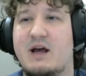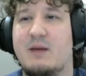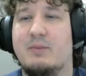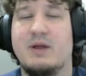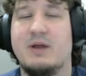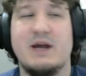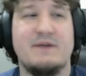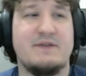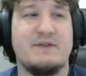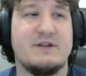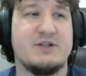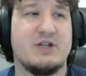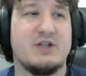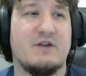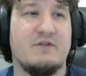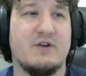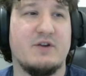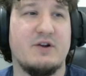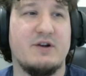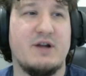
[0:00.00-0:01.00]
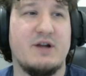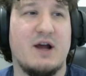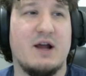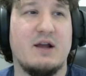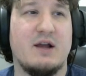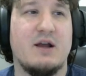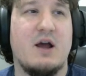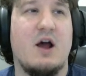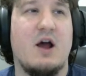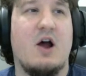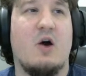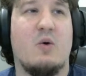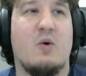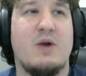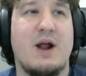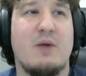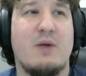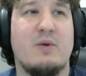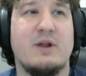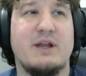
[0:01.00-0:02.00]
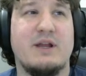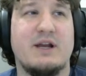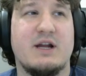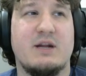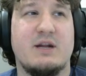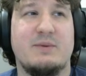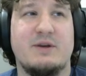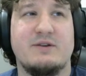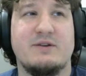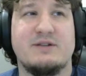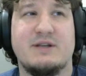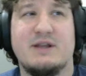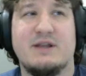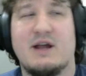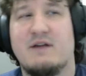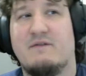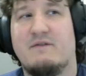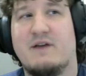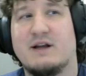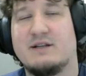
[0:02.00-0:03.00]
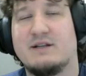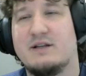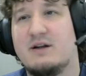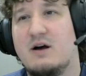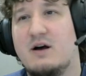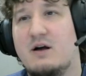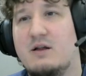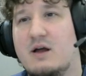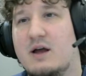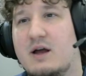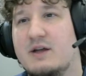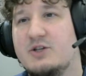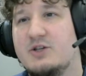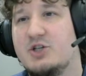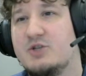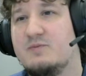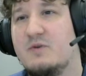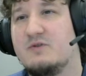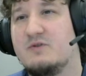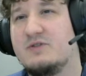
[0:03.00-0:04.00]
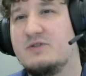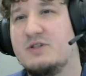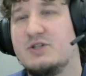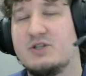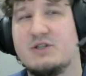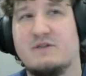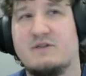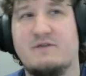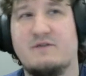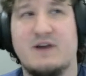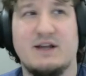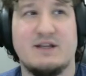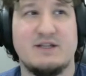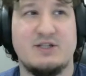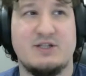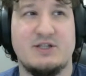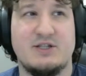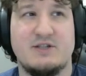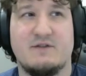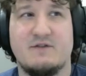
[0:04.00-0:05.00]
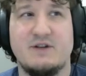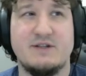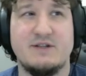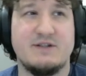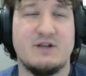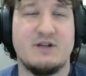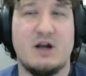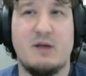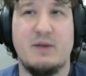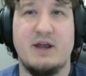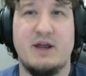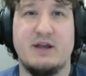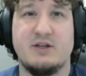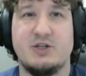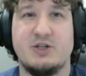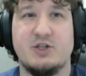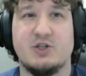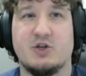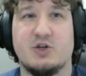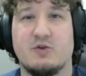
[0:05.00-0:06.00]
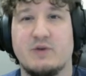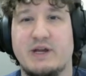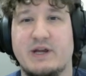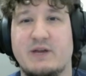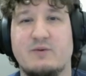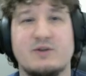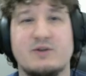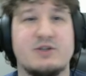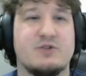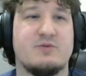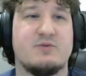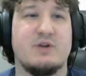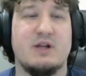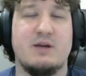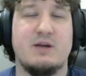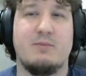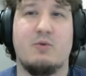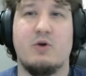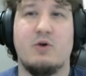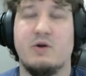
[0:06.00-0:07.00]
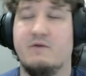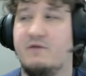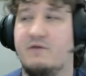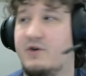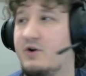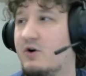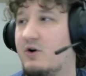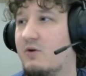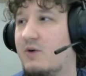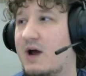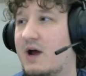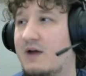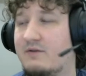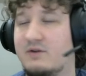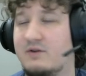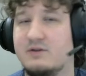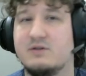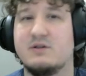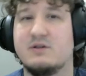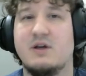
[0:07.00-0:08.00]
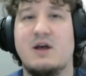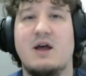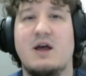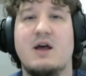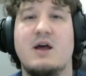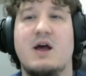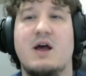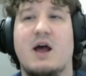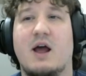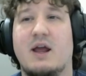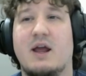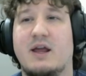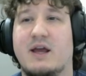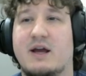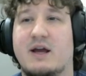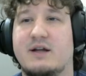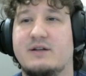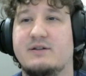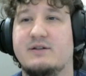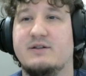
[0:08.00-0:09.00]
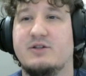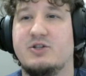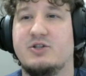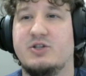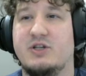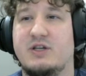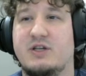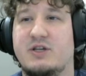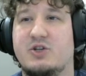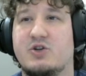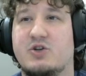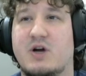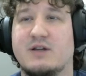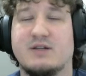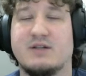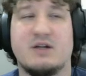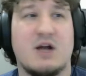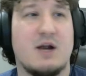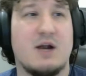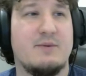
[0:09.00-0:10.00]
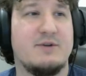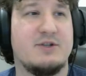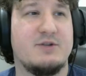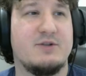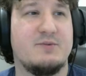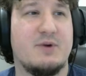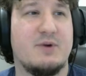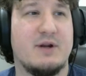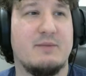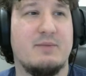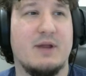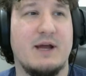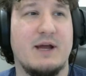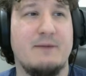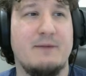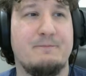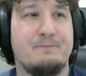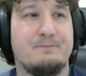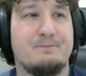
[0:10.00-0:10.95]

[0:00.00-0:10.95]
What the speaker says: Play it, then shuffle your deck. We're not really going to be using that effect at all. She's mostly just the fact that she's a Frieza's Army. She's green, which is really important for your arrivals. And she draws a card when she's put in play.